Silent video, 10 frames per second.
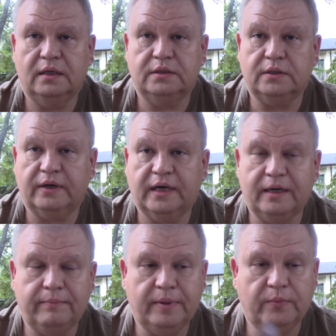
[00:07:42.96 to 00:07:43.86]
sorry,
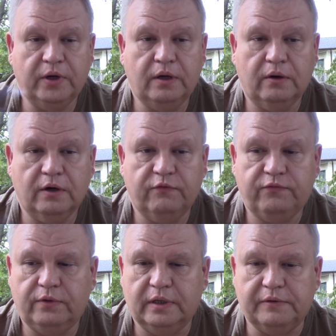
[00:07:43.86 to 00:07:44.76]
got a memory card
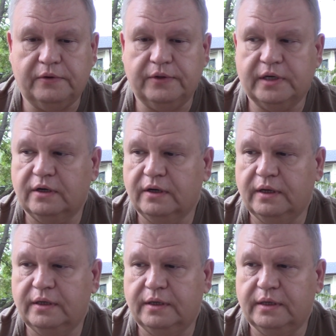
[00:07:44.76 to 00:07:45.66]
full error there,
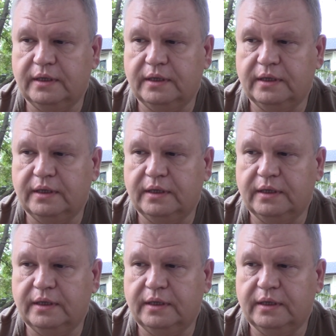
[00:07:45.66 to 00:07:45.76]
and